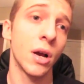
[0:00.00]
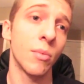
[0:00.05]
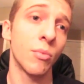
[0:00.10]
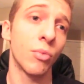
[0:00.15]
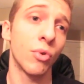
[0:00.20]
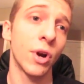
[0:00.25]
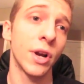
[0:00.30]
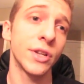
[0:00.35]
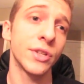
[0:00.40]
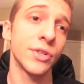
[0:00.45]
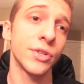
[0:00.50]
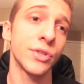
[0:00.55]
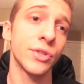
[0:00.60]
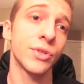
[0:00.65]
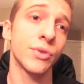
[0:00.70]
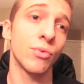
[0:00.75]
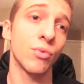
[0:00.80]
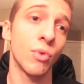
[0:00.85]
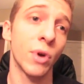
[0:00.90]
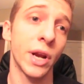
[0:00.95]

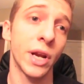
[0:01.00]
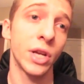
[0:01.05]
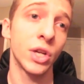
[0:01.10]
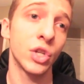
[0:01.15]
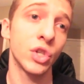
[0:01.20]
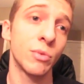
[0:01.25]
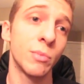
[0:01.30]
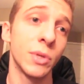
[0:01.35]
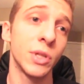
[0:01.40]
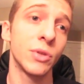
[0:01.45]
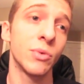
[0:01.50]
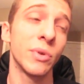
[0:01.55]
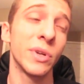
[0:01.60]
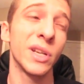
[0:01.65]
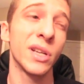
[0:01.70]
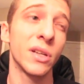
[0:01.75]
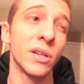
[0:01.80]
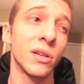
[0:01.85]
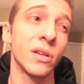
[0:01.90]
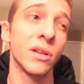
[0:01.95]
Prices range
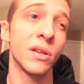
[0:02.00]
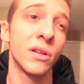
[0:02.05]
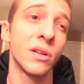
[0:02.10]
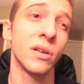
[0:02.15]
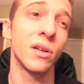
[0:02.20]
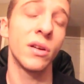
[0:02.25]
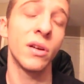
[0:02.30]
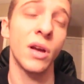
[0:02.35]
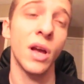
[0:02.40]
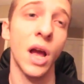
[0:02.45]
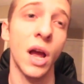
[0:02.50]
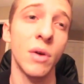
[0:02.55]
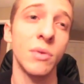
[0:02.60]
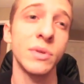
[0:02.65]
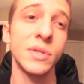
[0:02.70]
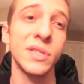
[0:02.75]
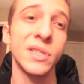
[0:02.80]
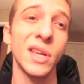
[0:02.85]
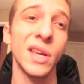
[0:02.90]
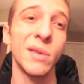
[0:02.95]
between, I
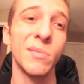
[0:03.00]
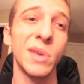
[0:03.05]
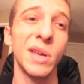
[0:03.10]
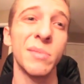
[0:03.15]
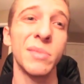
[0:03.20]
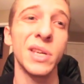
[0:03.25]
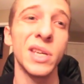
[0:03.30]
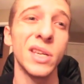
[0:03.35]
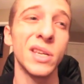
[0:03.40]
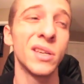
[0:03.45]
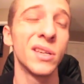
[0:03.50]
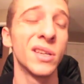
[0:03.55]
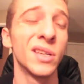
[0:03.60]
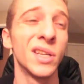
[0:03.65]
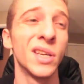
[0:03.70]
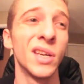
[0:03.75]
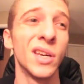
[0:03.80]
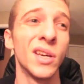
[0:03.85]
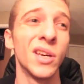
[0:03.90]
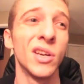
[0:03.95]
would say, maybe
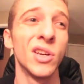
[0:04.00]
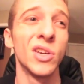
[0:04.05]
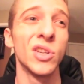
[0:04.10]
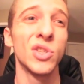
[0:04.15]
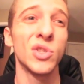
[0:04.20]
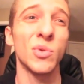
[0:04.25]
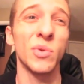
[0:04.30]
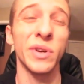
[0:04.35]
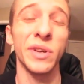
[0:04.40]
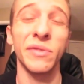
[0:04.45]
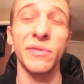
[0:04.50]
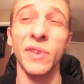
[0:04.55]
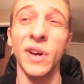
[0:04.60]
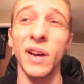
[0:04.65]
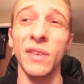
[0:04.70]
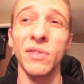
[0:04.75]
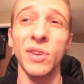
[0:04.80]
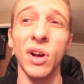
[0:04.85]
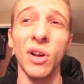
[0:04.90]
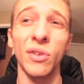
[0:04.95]

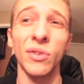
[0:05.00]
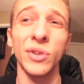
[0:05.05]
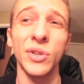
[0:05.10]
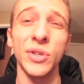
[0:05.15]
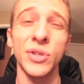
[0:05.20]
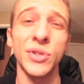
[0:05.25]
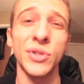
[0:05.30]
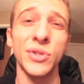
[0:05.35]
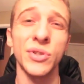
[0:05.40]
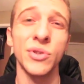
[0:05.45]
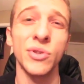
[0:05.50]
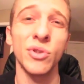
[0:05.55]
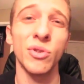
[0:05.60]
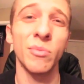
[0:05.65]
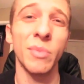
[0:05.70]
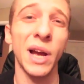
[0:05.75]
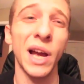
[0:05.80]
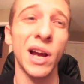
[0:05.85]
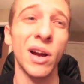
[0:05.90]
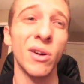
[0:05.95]
$25 to
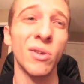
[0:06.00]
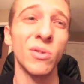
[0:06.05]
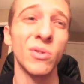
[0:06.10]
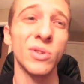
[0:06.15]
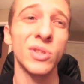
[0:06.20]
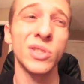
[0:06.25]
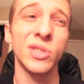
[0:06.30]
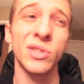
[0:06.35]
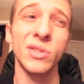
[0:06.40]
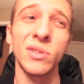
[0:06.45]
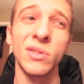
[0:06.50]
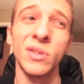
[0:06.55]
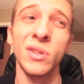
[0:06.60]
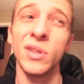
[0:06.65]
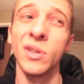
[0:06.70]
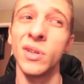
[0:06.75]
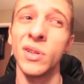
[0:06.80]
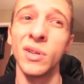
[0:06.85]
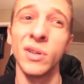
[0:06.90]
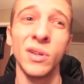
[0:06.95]
about
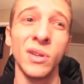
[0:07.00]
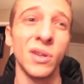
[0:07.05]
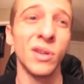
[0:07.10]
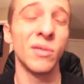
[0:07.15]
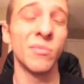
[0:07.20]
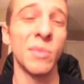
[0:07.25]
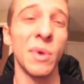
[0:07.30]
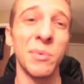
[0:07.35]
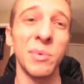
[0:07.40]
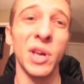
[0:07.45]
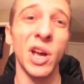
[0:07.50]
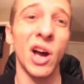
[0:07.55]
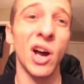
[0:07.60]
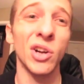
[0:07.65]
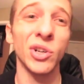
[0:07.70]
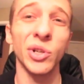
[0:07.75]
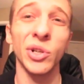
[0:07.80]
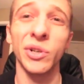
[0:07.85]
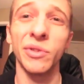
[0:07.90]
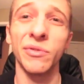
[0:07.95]
maybe
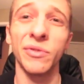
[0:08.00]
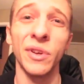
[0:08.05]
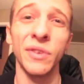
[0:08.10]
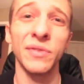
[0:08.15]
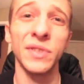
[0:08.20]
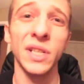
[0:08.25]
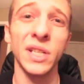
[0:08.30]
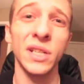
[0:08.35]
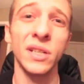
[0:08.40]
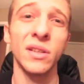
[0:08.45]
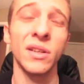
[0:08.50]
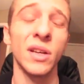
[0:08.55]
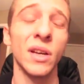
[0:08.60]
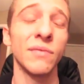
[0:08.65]
$150.